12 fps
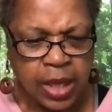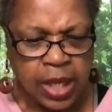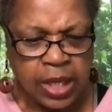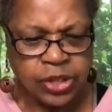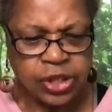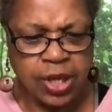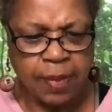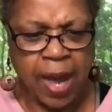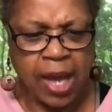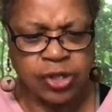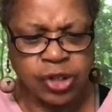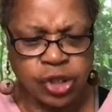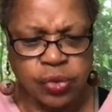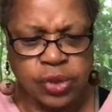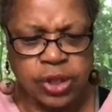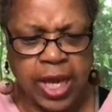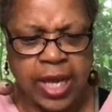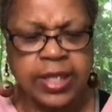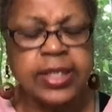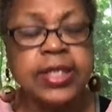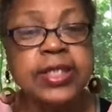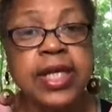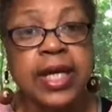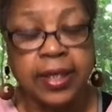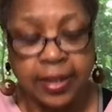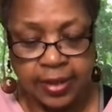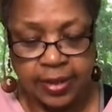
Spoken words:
She said, buy shoes late in the day.